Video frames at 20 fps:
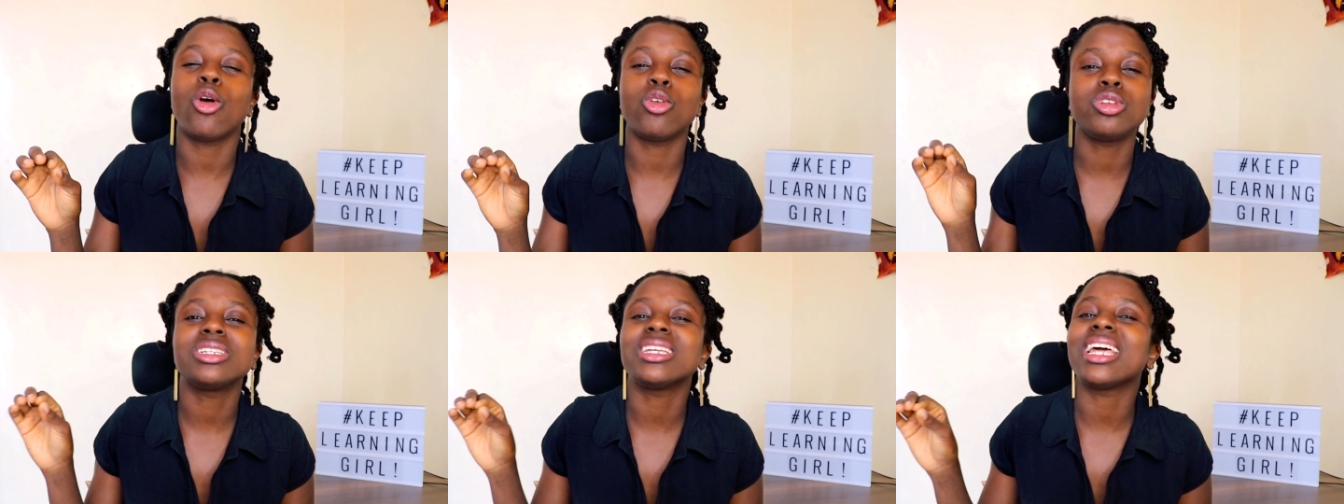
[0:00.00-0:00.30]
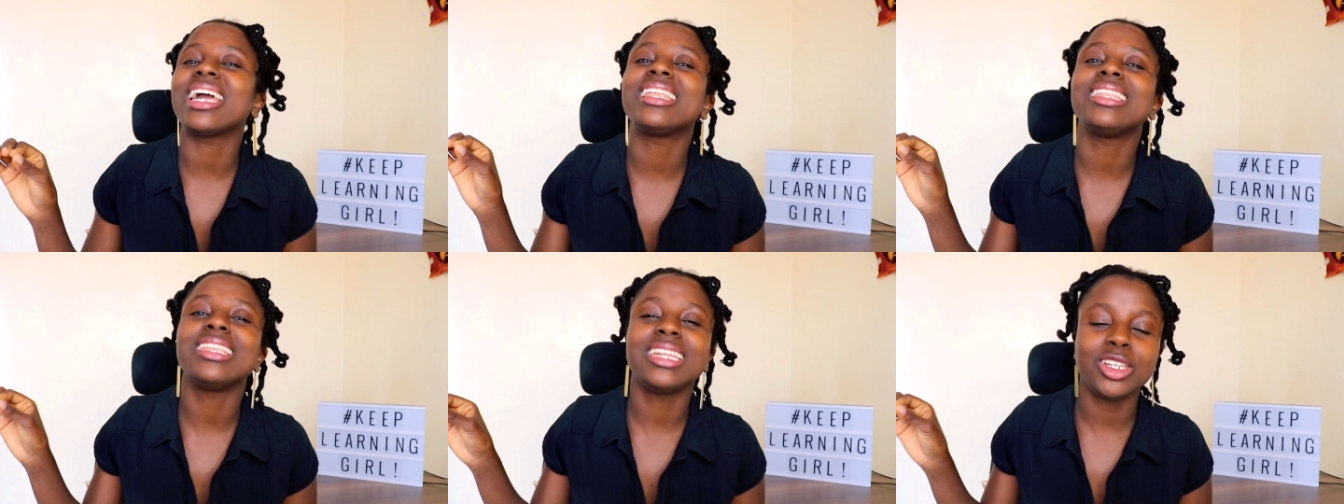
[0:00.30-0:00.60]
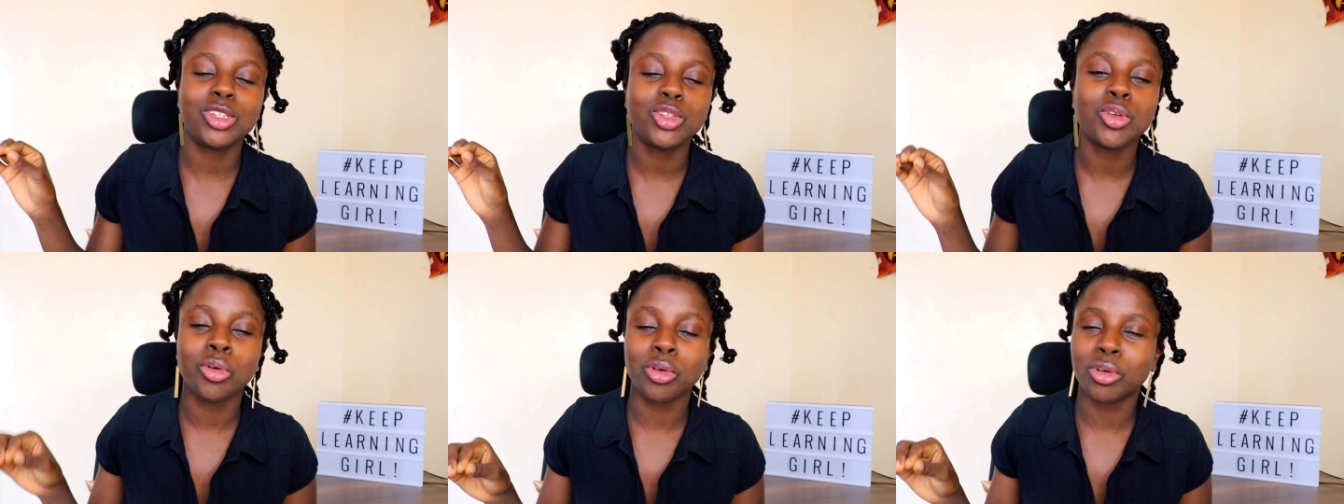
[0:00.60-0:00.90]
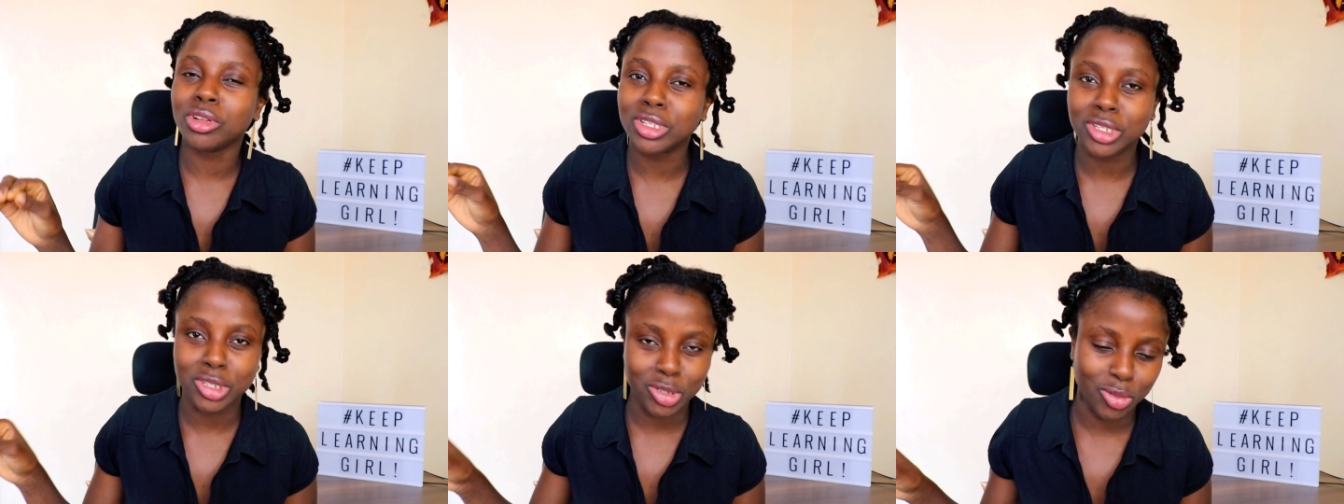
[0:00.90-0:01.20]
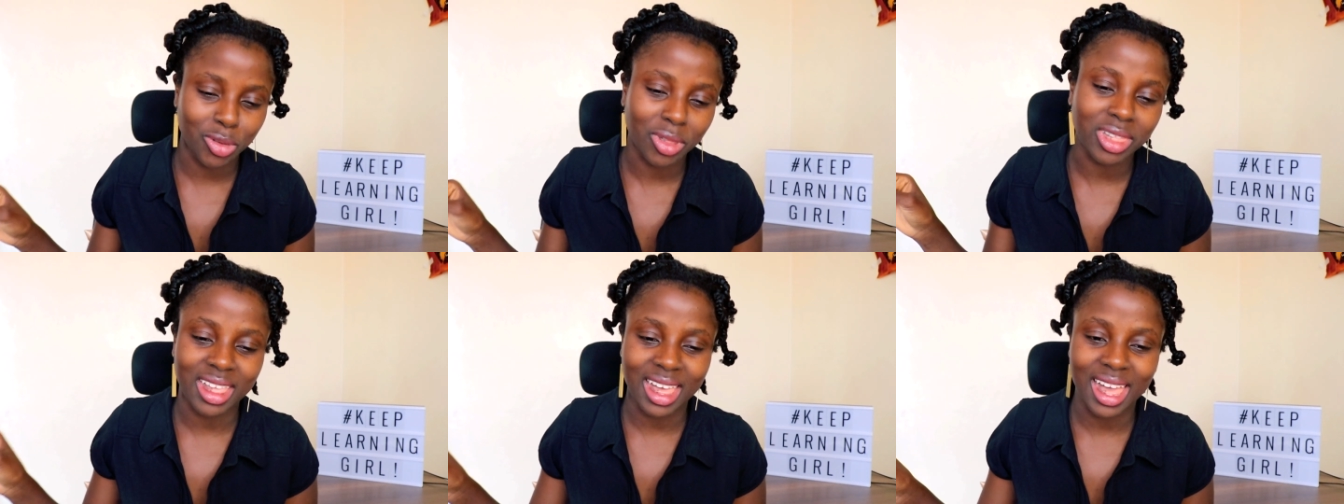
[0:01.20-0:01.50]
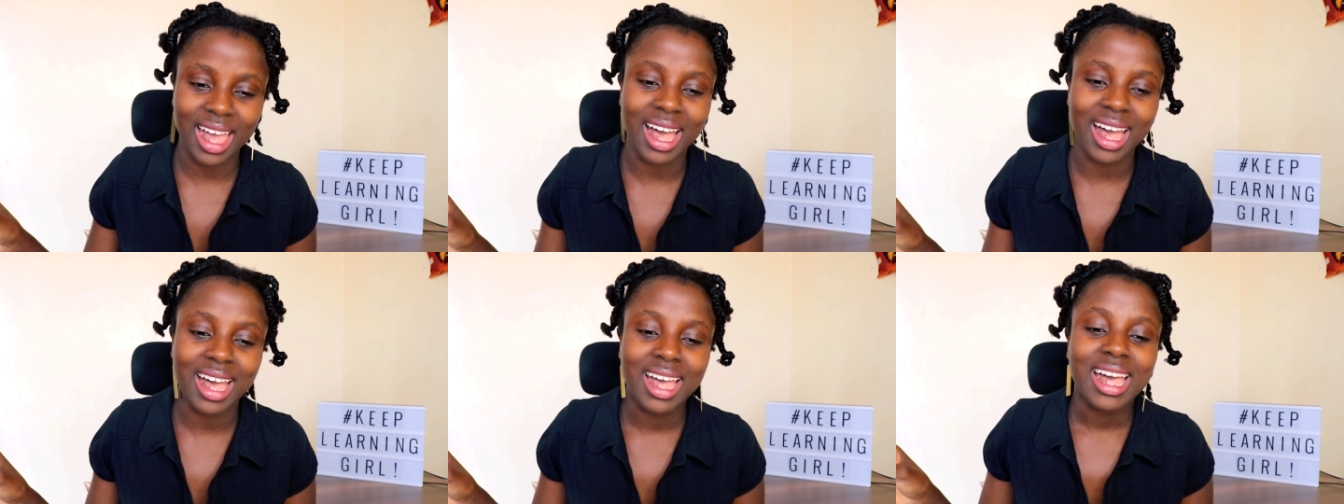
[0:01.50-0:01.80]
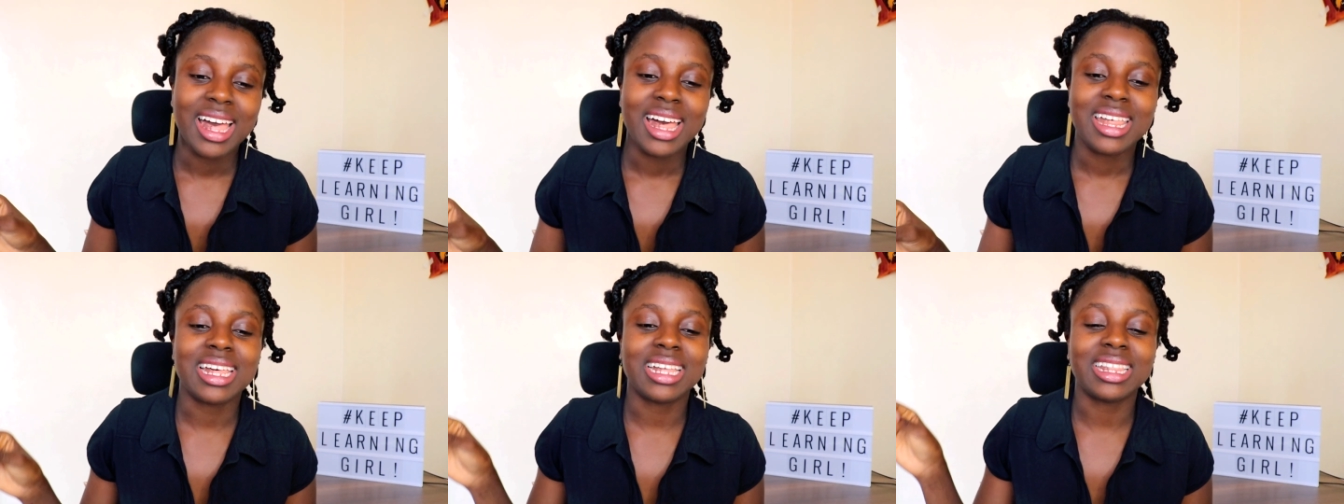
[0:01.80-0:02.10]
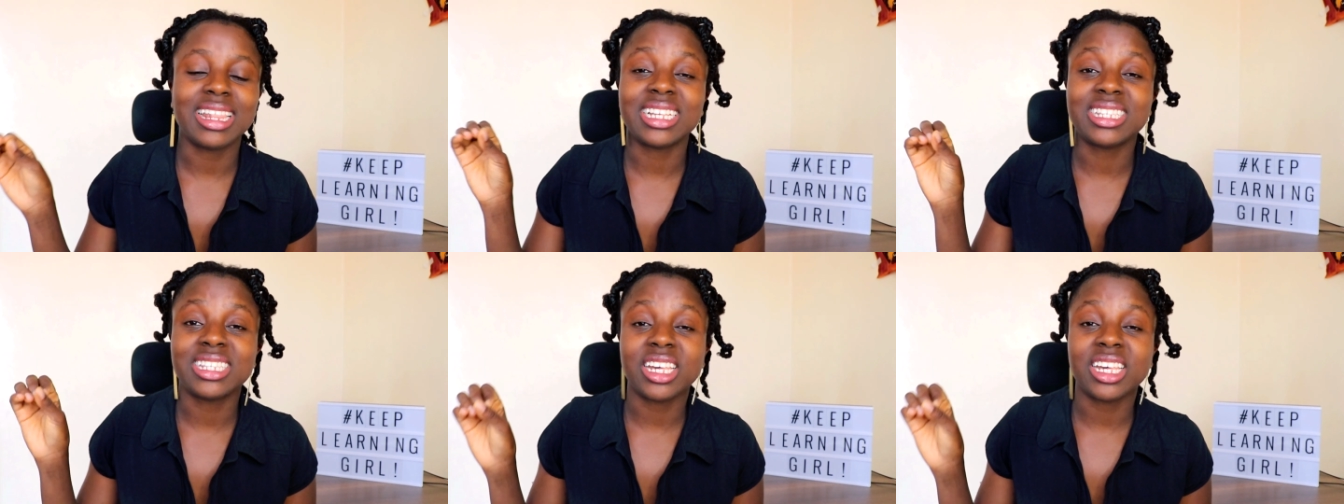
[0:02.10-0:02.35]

outrightly told you there that the